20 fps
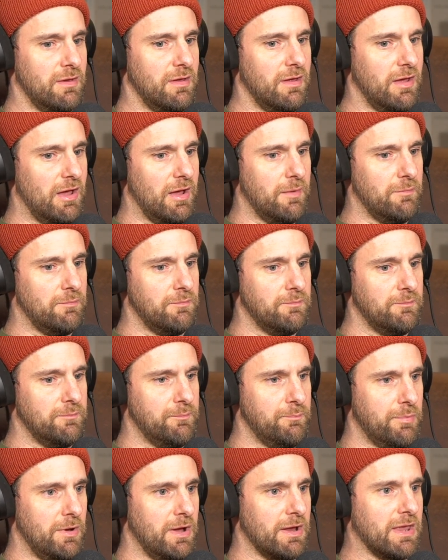
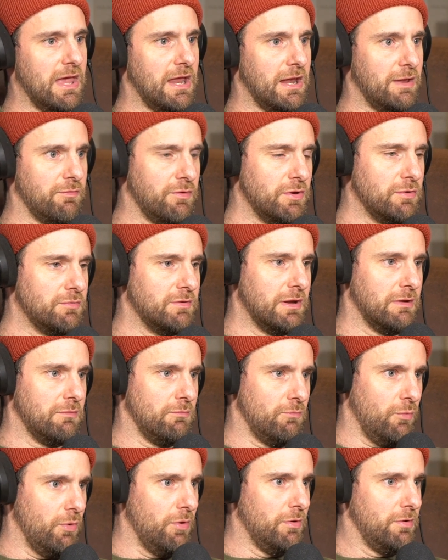But again, if you
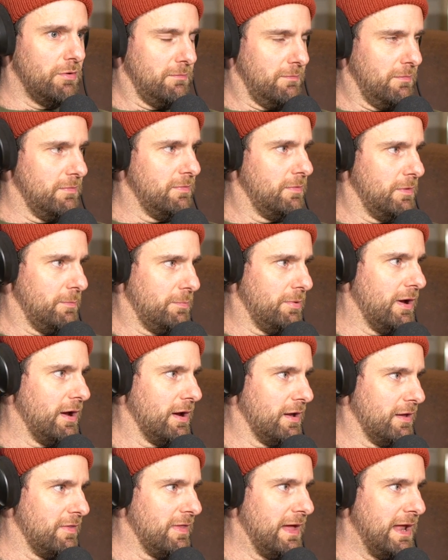didn't want the
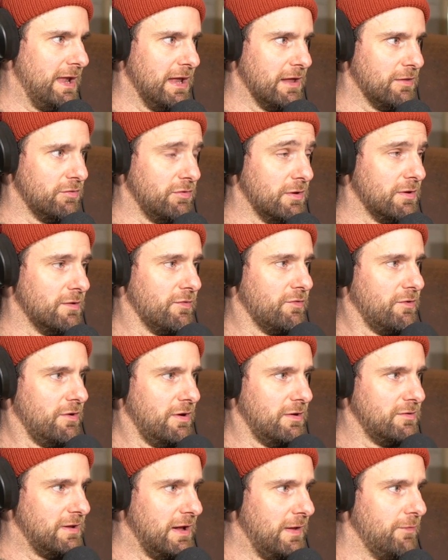bike at that length, you could
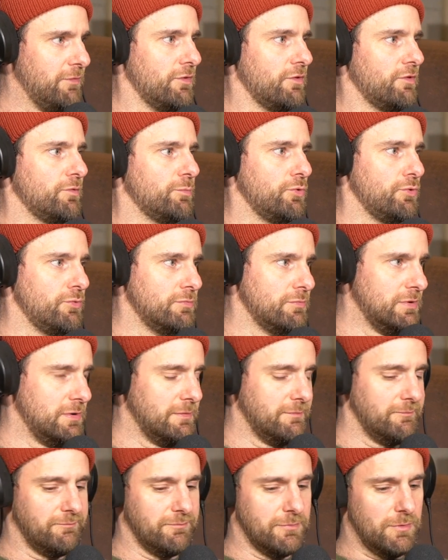size down to the small.
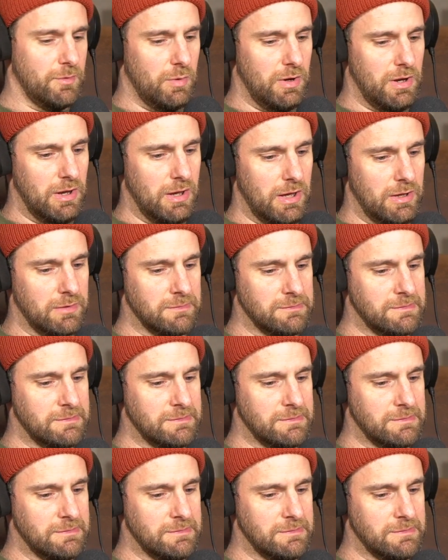And away you go.